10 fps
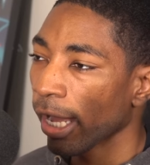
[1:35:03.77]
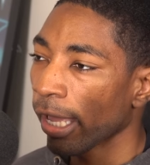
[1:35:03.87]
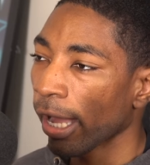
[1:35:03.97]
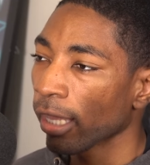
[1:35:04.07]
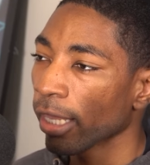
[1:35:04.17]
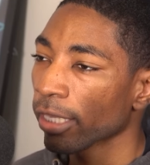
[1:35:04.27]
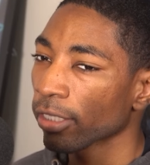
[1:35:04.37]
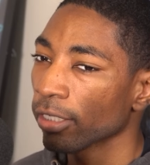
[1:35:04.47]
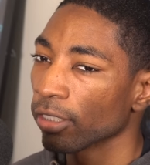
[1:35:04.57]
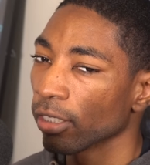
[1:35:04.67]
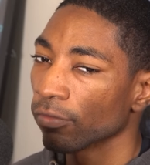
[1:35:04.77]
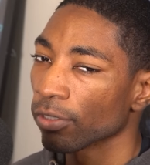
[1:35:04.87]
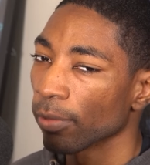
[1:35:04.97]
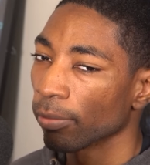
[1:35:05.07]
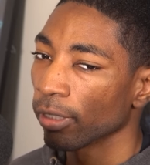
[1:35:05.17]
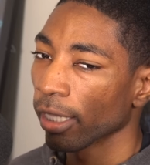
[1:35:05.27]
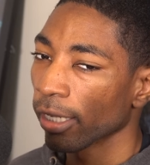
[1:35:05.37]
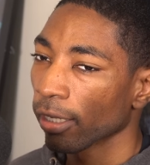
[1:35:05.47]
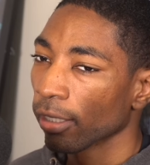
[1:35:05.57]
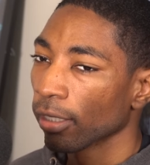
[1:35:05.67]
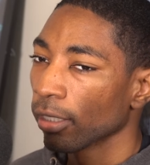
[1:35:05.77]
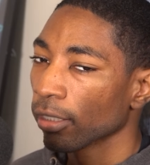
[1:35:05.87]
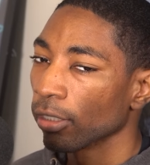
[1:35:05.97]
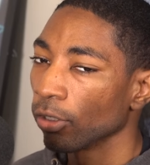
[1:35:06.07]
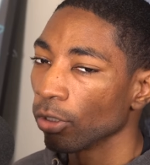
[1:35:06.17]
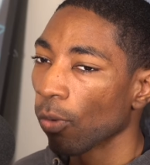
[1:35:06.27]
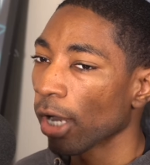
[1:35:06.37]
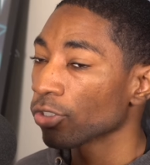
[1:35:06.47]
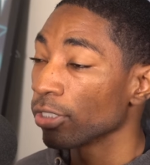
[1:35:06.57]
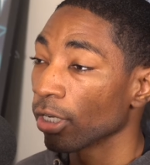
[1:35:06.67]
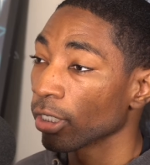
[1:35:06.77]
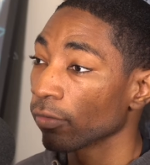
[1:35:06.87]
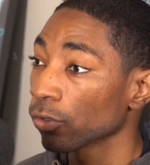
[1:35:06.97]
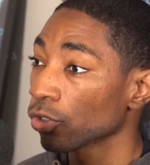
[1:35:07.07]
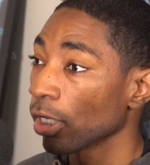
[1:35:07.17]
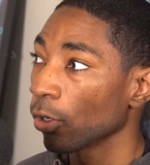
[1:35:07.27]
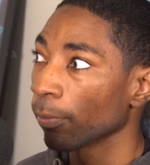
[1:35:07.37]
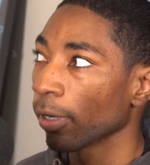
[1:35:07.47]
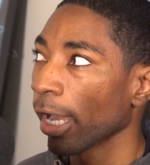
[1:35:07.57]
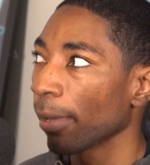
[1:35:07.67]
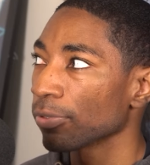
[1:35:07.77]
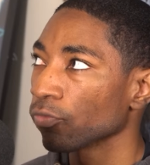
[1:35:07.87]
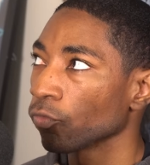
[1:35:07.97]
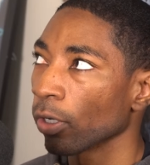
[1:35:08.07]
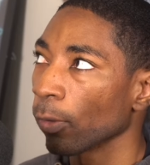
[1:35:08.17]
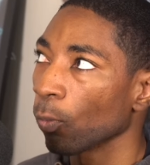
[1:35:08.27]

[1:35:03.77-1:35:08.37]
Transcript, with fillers: I, I like the idea of just maybe like you know, you watch a Daredevil show and perhaps for